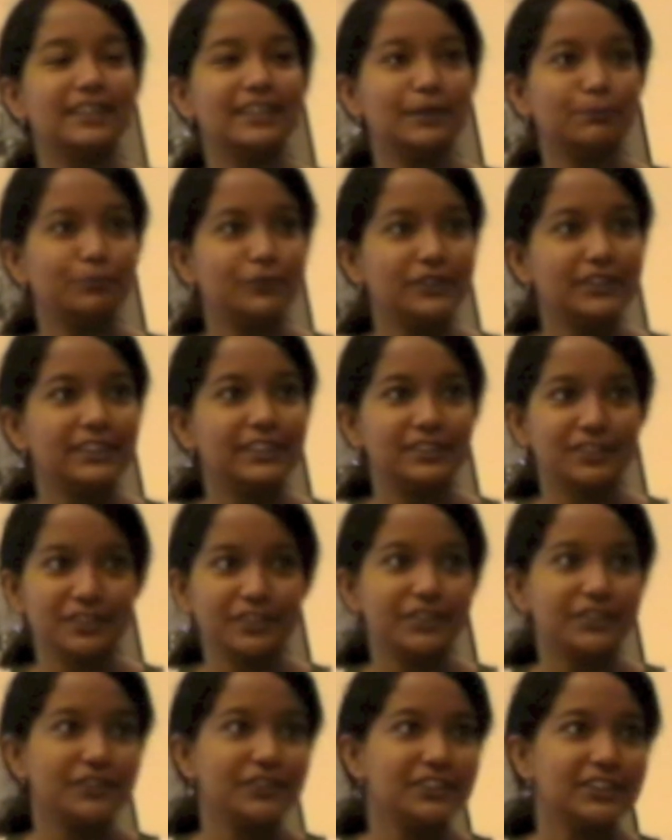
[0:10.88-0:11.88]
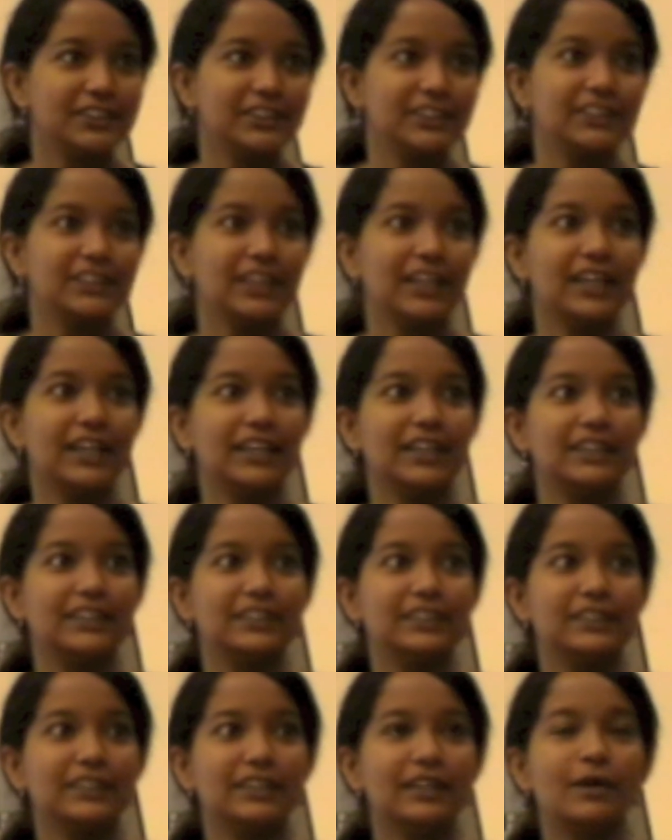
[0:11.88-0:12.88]
is a reputed institution
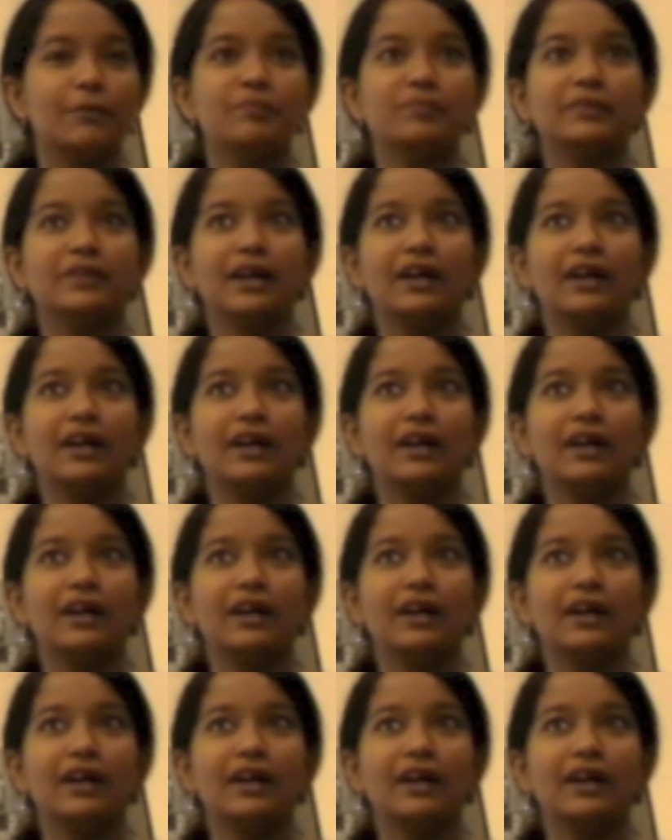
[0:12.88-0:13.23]
and uh,